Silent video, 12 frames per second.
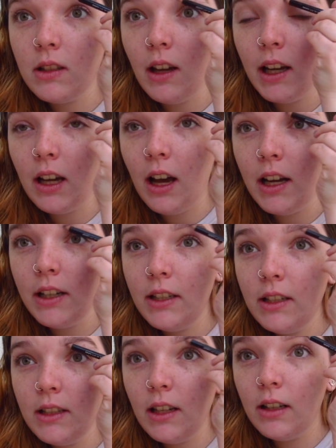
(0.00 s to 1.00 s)
I kind of
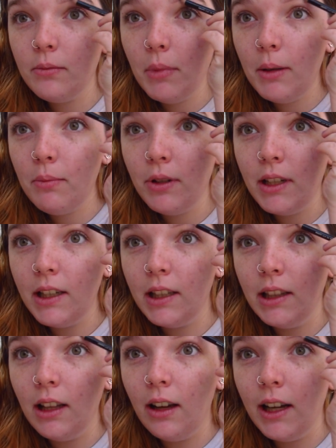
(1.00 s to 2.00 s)
just start by putting a
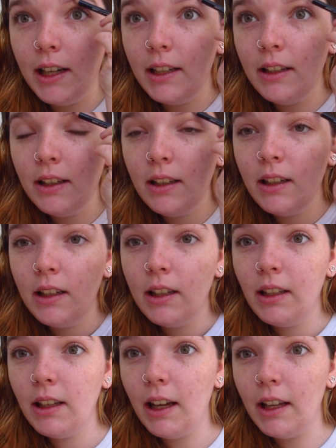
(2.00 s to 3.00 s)
line
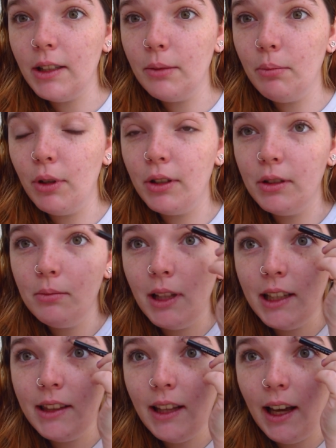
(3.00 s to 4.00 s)
at the bottom
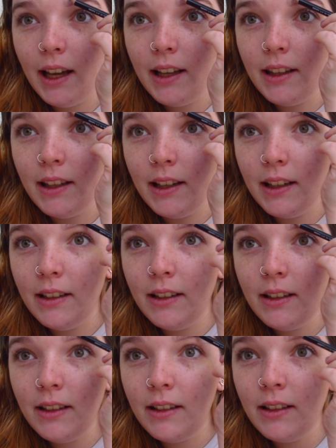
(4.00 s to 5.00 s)
like that, and then
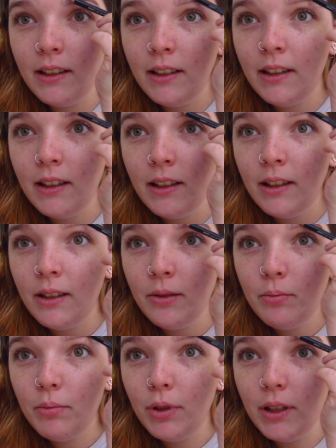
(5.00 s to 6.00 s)

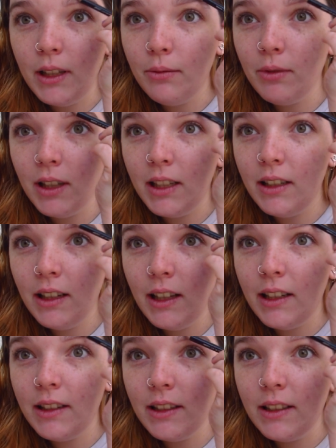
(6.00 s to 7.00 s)
putting one
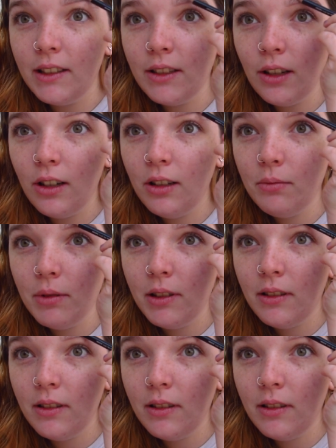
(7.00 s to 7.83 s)
at the top